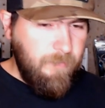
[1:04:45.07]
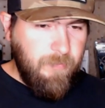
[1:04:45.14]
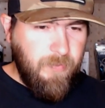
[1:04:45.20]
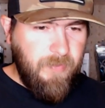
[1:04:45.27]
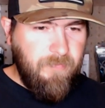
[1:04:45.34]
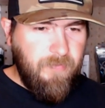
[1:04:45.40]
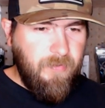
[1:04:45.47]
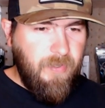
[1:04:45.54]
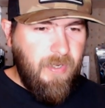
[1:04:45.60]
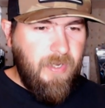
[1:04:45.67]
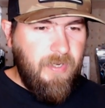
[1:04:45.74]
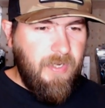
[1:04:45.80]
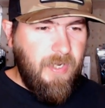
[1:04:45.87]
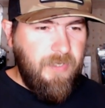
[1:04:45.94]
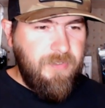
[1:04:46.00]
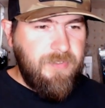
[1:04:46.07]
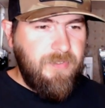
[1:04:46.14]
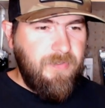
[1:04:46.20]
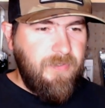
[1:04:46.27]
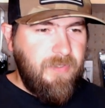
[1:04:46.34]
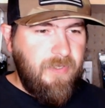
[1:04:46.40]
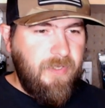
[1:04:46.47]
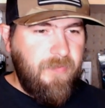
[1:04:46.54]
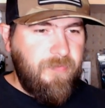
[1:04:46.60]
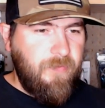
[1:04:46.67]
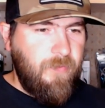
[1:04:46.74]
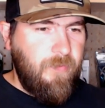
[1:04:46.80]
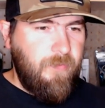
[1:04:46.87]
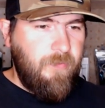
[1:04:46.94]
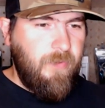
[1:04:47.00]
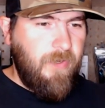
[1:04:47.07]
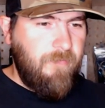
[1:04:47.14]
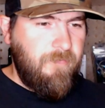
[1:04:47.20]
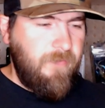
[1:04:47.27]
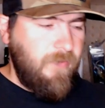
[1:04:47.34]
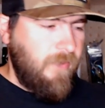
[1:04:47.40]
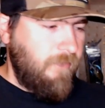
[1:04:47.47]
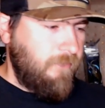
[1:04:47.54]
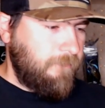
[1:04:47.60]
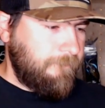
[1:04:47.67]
Believe it or not, I used to uh, throw quite a few of them.